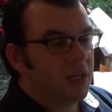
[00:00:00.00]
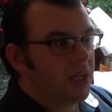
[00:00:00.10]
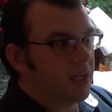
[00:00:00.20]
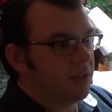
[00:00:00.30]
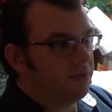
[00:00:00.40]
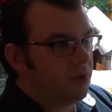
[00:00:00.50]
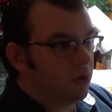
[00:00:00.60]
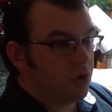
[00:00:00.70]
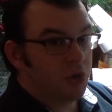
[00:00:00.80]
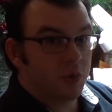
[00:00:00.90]
And if you're
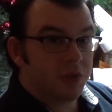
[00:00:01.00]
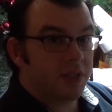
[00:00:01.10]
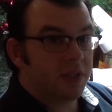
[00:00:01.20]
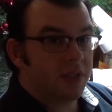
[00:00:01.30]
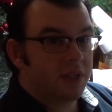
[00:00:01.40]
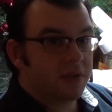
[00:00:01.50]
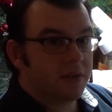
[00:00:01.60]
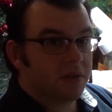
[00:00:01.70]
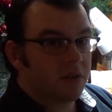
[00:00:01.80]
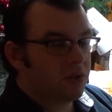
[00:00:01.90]
new to
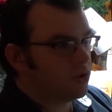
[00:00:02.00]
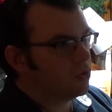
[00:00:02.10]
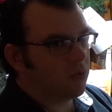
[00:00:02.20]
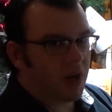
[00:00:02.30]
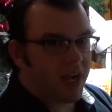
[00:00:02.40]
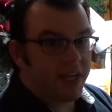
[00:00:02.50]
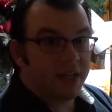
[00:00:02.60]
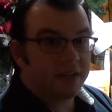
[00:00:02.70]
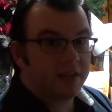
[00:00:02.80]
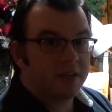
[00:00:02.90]
this, try
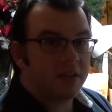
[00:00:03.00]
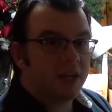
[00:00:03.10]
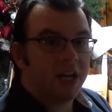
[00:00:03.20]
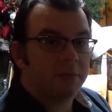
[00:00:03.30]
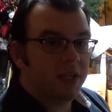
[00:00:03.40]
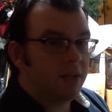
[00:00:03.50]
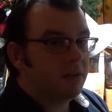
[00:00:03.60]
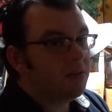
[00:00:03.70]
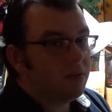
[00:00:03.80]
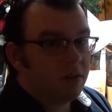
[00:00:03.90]
it. I mean,
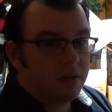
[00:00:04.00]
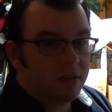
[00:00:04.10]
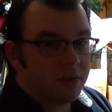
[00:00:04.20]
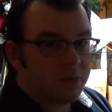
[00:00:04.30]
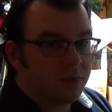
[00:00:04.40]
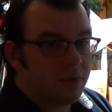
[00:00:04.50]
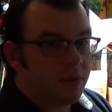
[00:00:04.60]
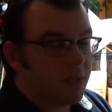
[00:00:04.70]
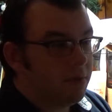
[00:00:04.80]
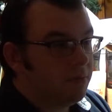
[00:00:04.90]
there's
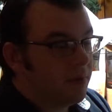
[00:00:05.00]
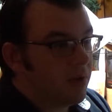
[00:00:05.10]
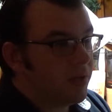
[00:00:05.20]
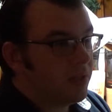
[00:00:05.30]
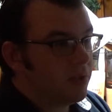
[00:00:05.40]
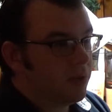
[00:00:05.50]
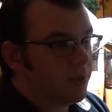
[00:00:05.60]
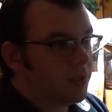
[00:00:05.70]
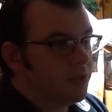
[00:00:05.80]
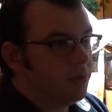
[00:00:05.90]
very, very little
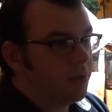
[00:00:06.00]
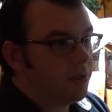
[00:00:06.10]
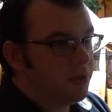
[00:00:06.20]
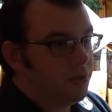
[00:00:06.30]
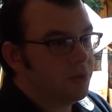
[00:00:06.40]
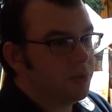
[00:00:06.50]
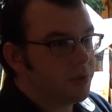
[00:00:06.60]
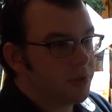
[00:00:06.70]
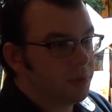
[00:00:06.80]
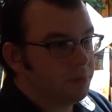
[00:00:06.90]
that you could do
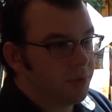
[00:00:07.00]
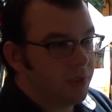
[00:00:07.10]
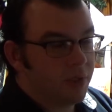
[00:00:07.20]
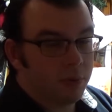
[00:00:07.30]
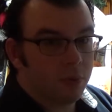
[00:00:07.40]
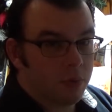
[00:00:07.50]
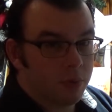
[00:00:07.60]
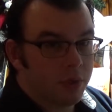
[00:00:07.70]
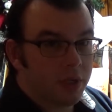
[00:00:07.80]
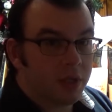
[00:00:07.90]
to completely
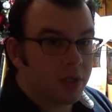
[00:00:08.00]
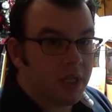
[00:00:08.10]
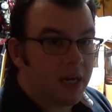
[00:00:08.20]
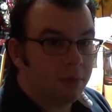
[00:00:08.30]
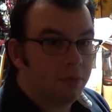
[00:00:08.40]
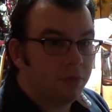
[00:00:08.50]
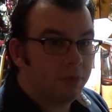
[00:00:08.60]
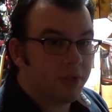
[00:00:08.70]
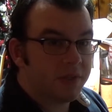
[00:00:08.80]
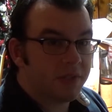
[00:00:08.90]
ruin a clock
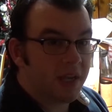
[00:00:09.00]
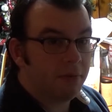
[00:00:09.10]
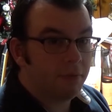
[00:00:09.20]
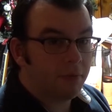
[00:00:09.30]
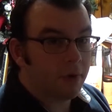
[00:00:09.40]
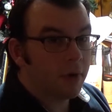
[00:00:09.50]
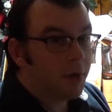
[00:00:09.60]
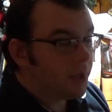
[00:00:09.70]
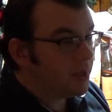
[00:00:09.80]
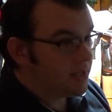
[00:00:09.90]
movement, save for
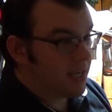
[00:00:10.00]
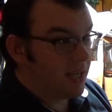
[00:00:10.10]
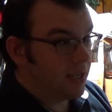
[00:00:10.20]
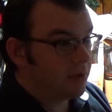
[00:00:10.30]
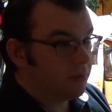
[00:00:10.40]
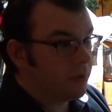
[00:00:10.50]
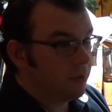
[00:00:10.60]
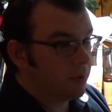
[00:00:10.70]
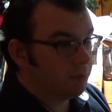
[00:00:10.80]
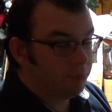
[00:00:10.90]
taking it
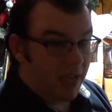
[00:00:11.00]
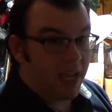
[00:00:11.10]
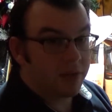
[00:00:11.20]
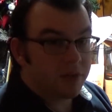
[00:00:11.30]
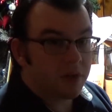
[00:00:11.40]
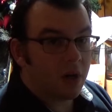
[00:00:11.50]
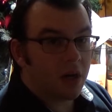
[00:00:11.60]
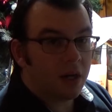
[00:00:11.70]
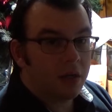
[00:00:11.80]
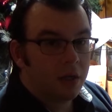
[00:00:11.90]
to a
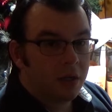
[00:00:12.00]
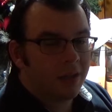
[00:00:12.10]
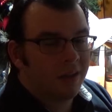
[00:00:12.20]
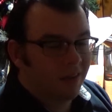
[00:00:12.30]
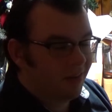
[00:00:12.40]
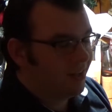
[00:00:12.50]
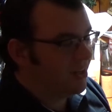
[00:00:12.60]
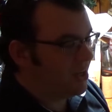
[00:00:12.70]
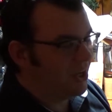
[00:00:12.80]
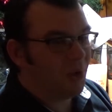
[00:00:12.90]
bandsaw.
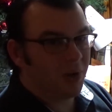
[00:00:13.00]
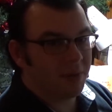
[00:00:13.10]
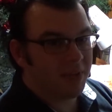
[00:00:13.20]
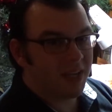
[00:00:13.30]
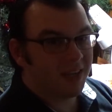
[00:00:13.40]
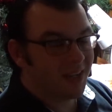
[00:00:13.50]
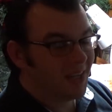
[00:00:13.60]
You know what I mean?